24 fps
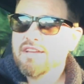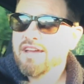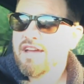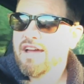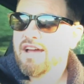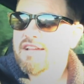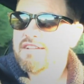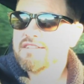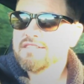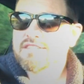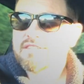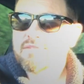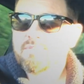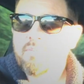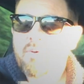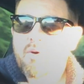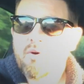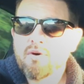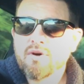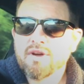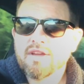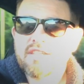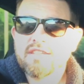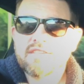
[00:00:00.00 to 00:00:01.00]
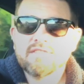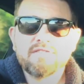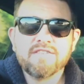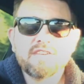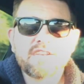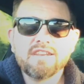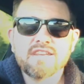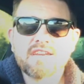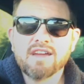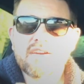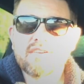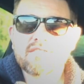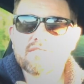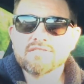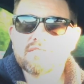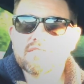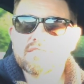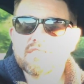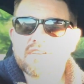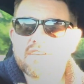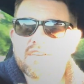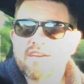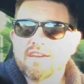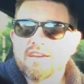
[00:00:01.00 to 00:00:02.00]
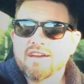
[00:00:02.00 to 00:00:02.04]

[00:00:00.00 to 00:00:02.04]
and supporting the videos.